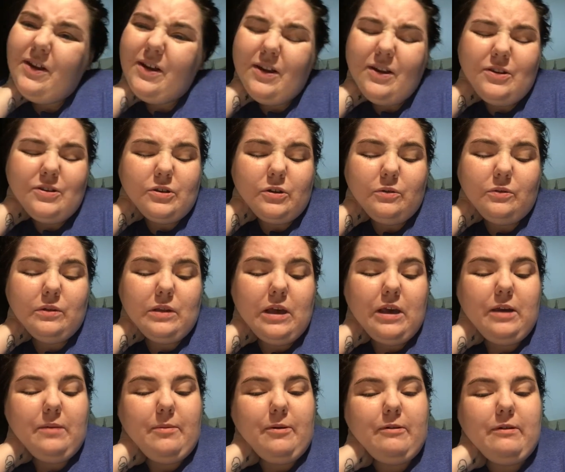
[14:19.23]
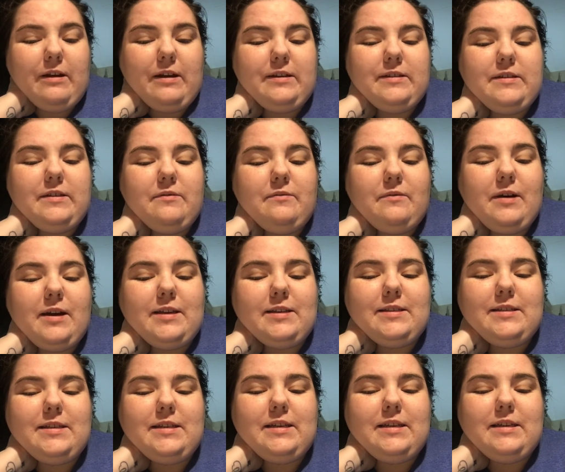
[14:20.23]
thing I don't like about Exit
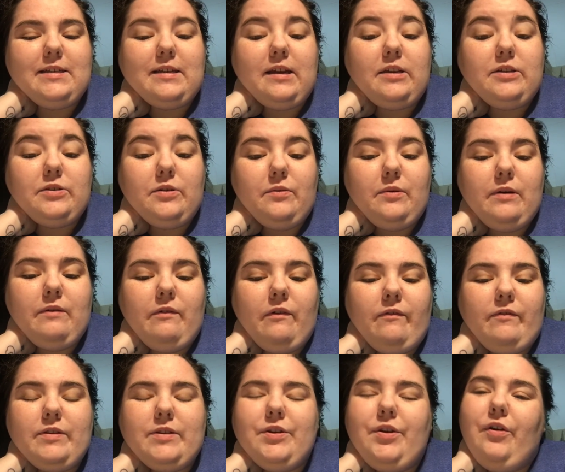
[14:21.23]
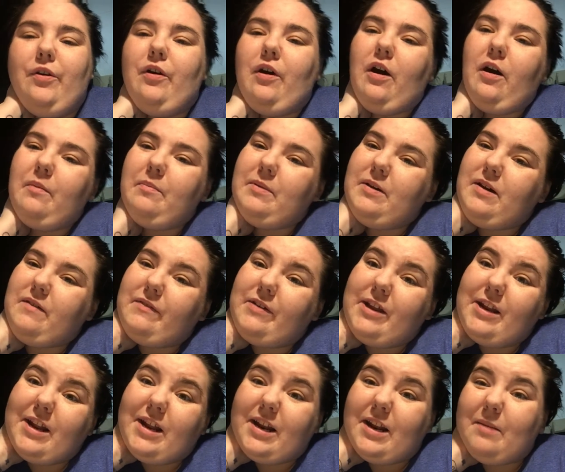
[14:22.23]
West is I don't have a physical copy of
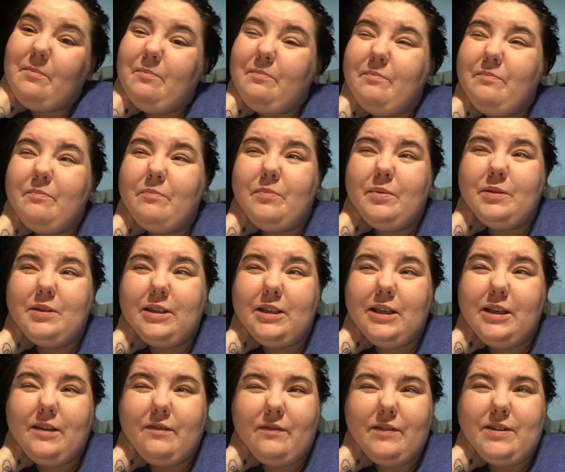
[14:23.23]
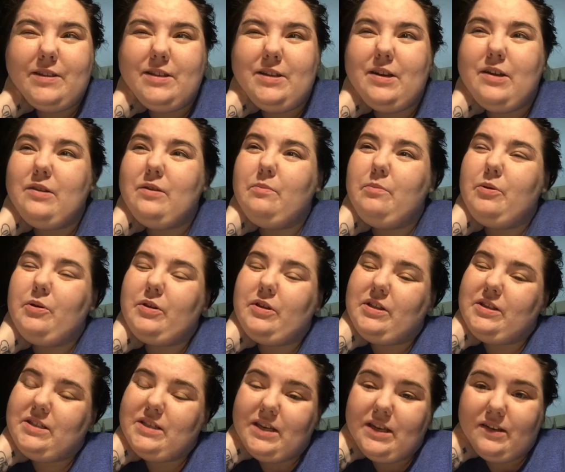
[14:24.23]
it, and I believe it's another book
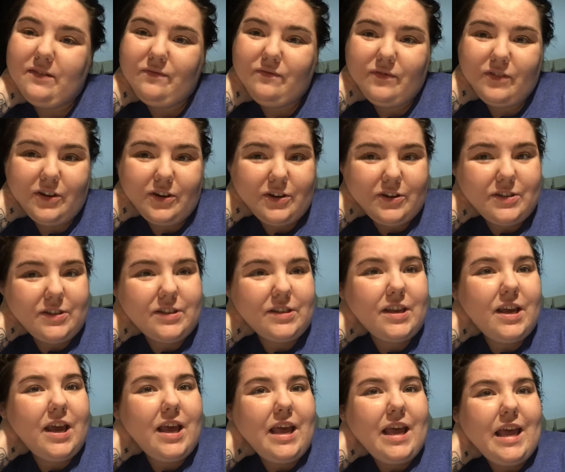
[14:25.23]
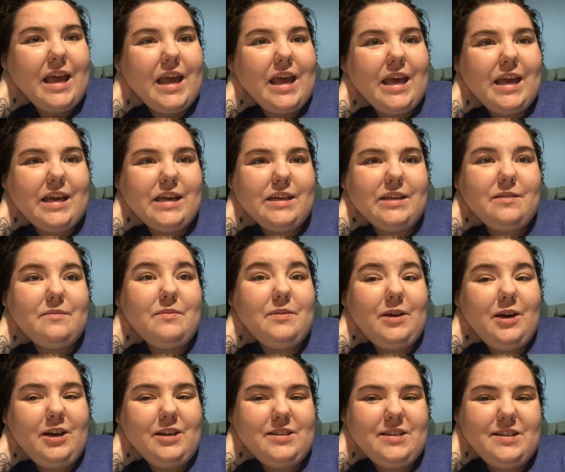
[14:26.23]
that's in verse, and
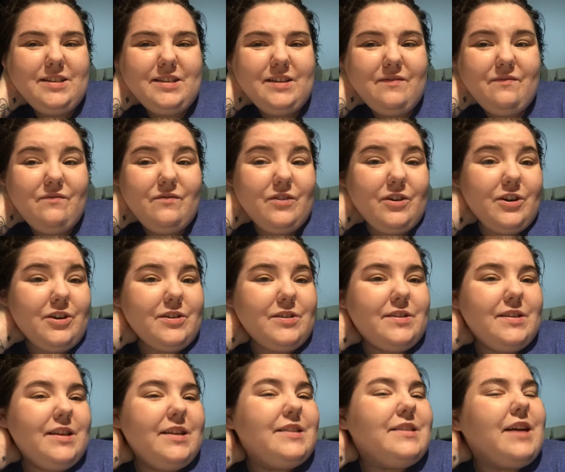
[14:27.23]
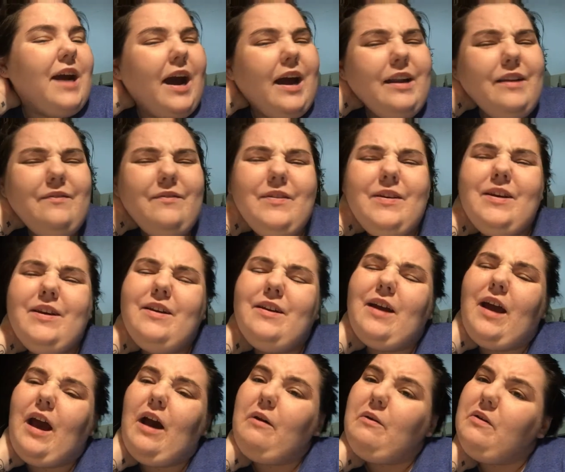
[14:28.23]
because it's in verse, it's kind of like
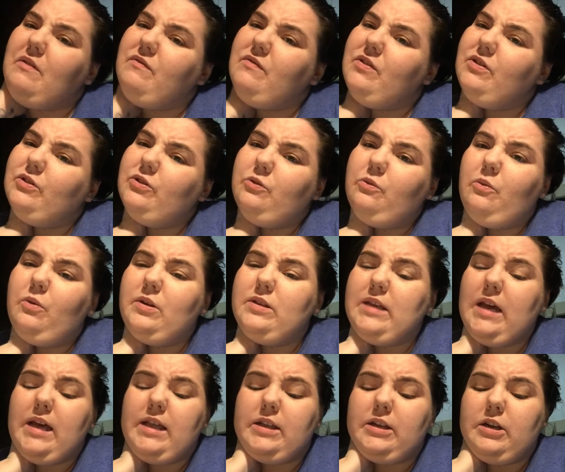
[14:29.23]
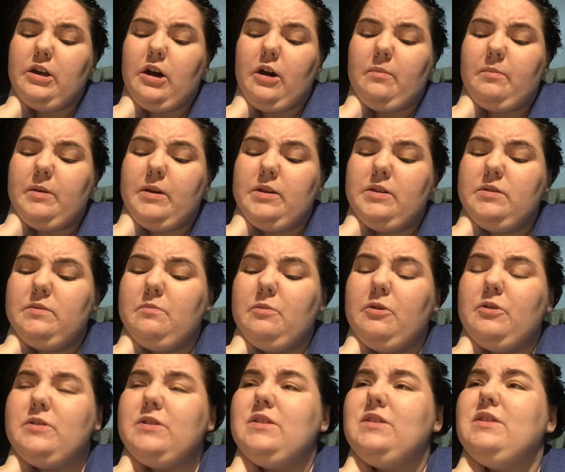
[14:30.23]
how I feel towards Ellen Hopkins
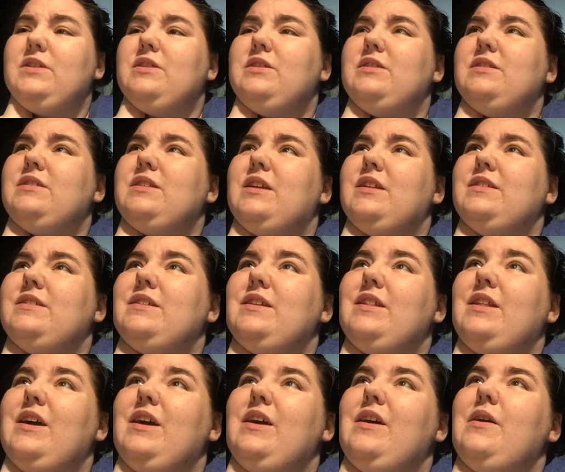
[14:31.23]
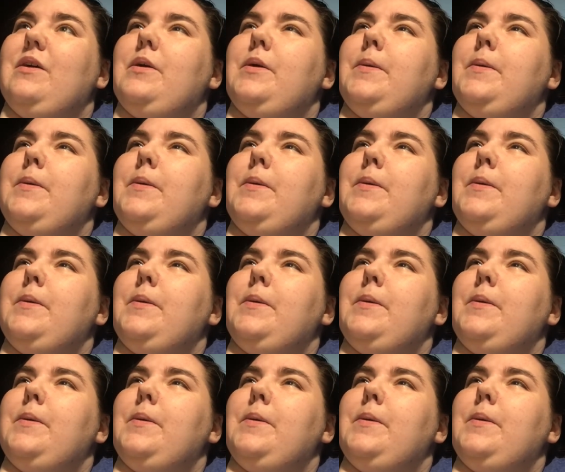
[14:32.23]
books, in the sense that like